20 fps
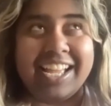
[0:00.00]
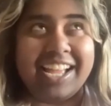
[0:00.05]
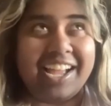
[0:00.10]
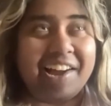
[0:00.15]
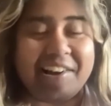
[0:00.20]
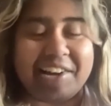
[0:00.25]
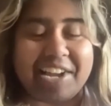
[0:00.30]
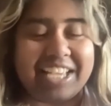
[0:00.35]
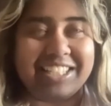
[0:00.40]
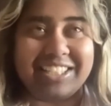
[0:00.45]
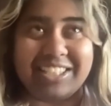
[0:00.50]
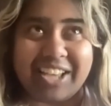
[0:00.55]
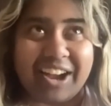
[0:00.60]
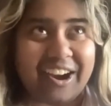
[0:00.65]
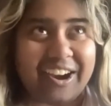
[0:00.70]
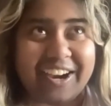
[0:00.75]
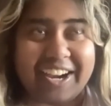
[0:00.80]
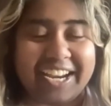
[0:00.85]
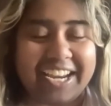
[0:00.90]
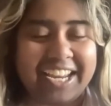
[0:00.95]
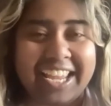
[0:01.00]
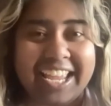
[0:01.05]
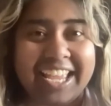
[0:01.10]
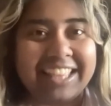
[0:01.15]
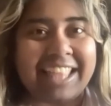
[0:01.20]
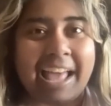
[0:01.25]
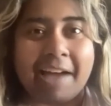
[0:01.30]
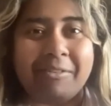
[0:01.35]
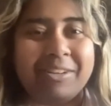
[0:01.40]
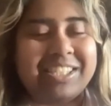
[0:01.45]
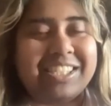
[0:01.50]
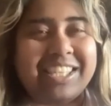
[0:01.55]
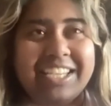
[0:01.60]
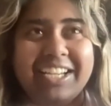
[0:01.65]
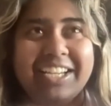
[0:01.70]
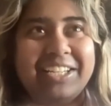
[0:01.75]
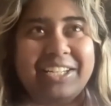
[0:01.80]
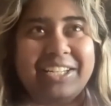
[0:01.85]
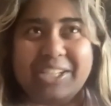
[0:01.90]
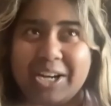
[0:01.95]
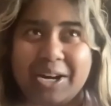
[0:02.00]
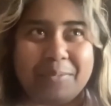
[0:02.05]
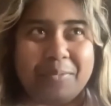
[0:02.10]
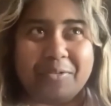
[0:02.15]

Okay, sorry. That was like a year